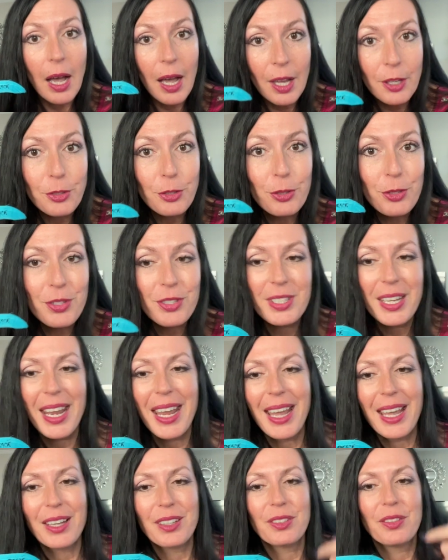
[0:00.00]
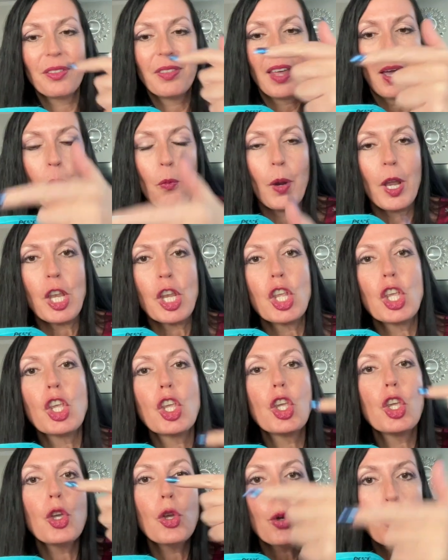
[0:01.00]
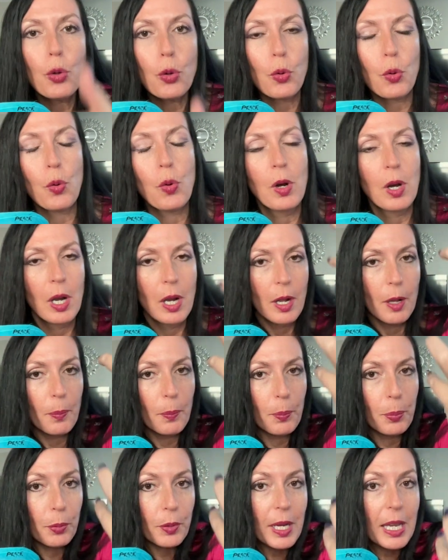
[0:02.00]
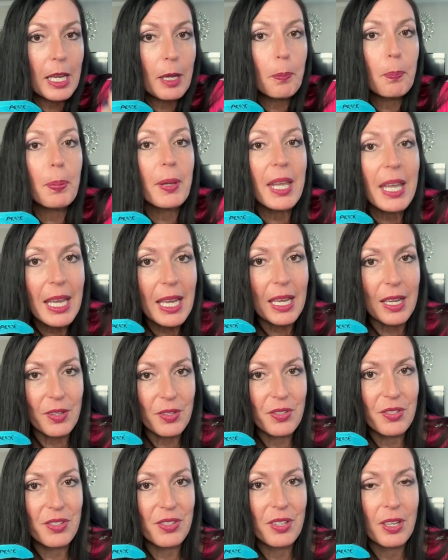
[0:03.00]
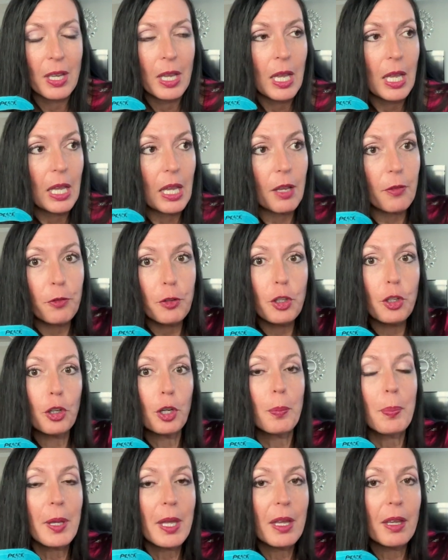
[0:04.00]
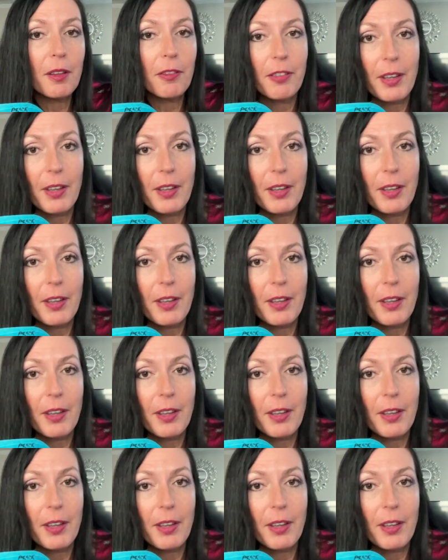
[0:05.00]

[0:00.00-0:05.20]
Understand that when you bring peace, if you're being